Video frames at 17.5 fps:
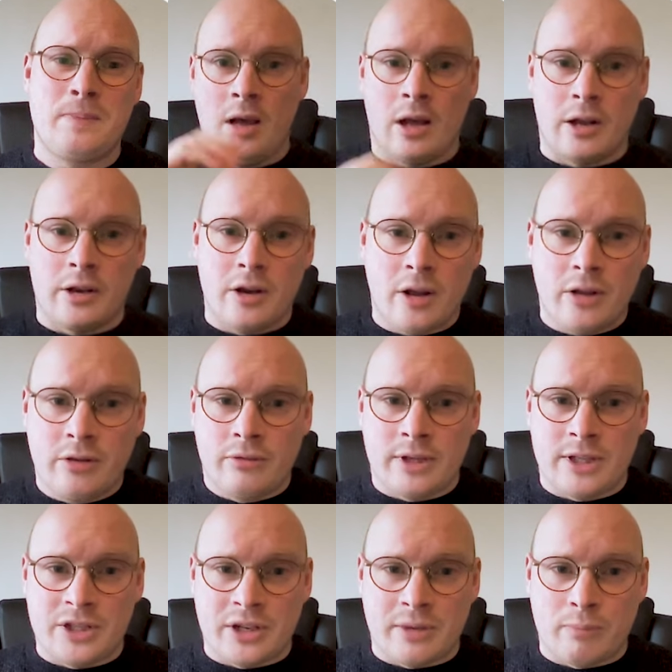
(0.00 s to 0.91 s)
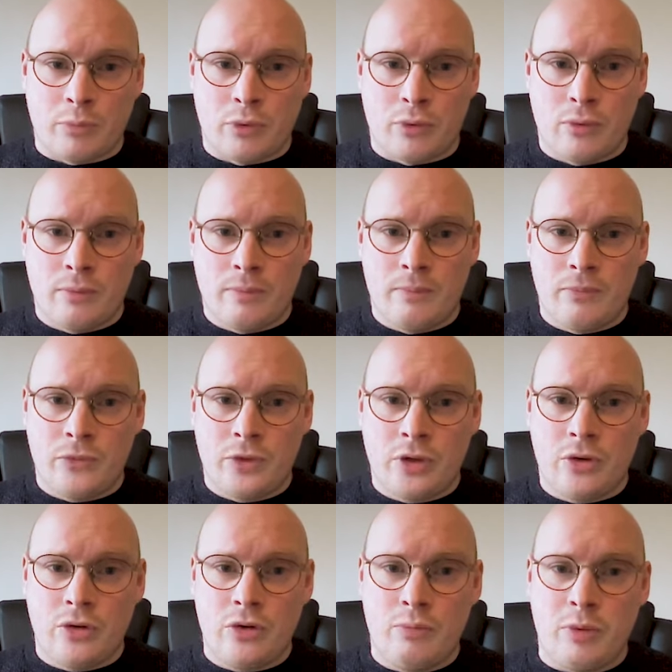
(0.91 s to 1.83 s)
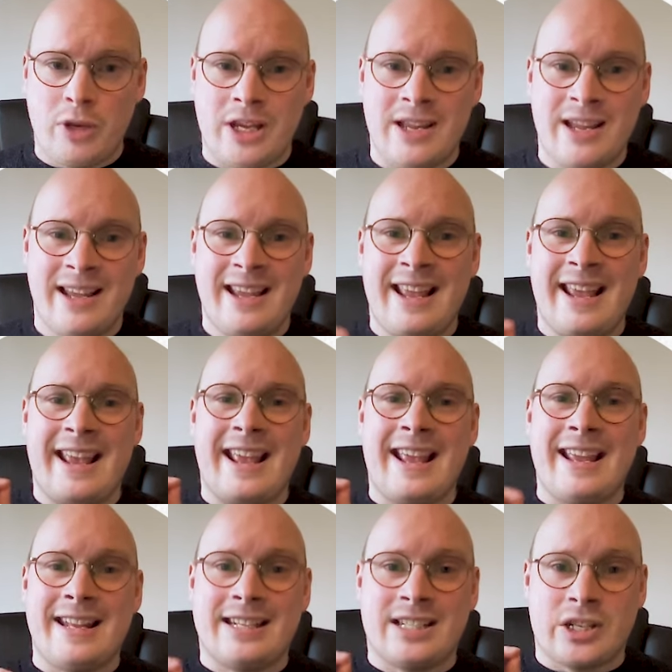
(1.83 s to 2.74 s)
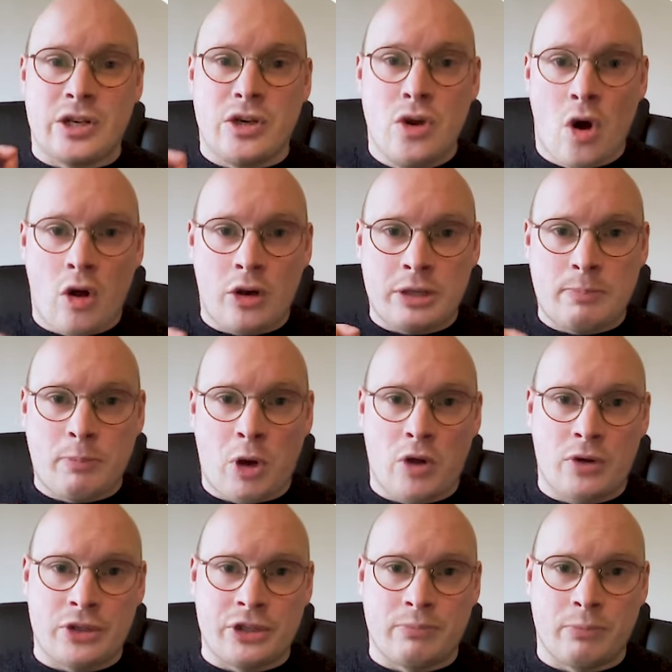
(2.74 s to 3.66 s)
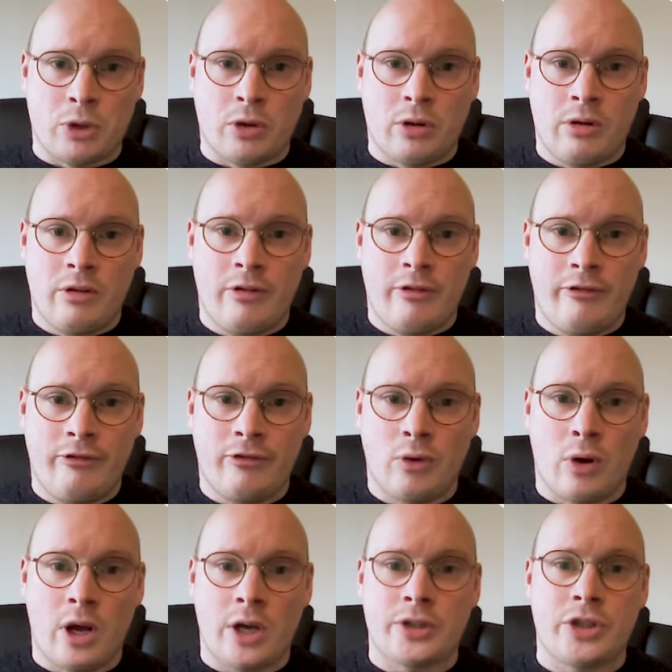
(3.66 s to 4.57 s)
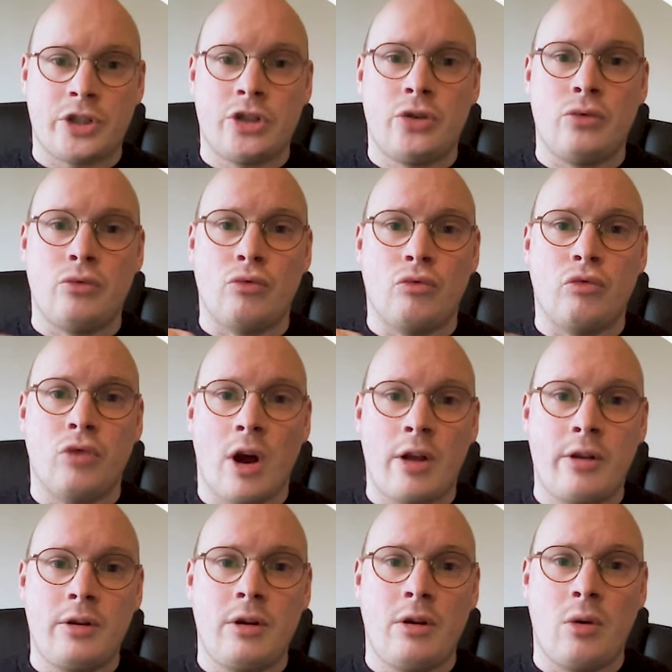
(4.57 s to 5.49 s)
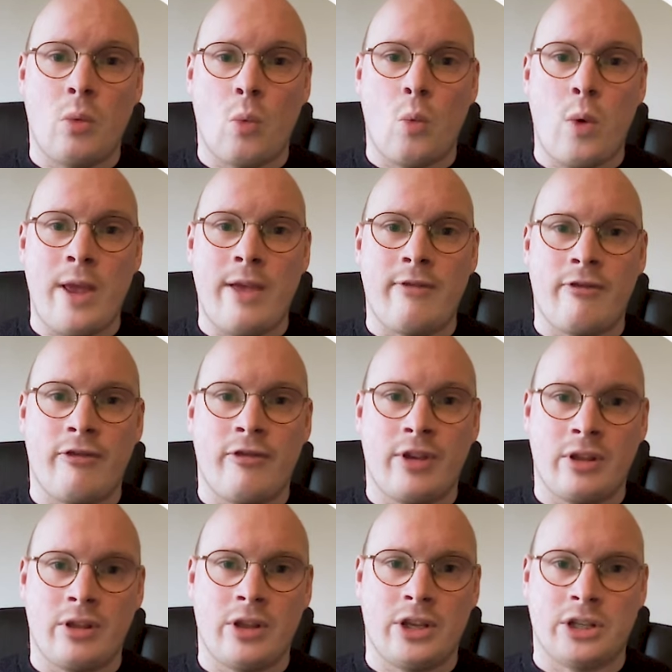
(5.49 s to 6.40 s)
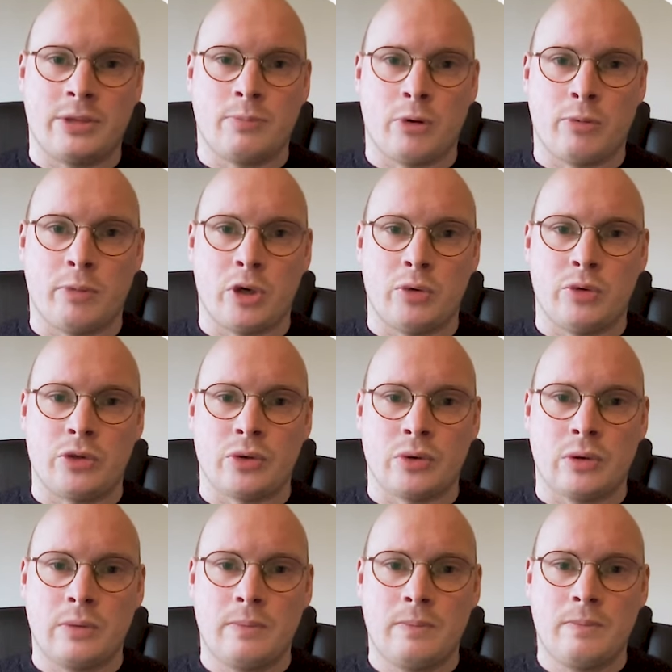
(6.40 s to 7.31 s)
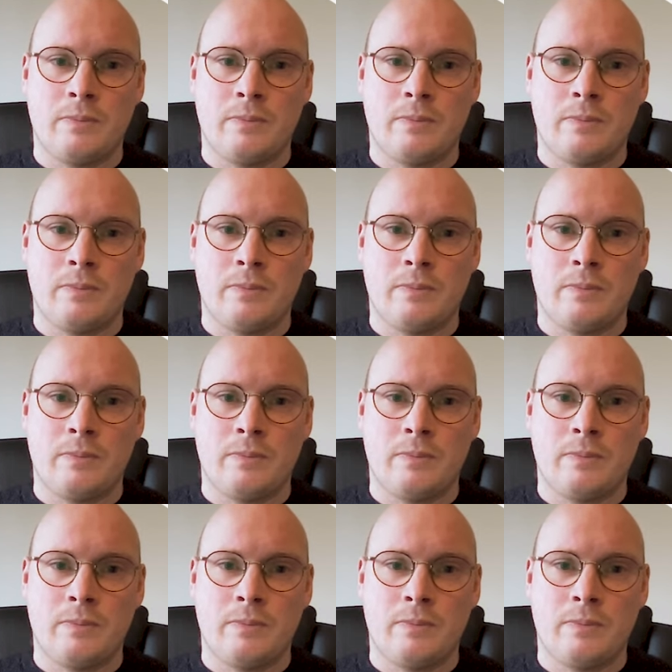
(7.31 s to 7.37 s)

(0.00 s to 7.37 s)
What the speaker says: Another example could be, it's not possible for us to run with this proposal.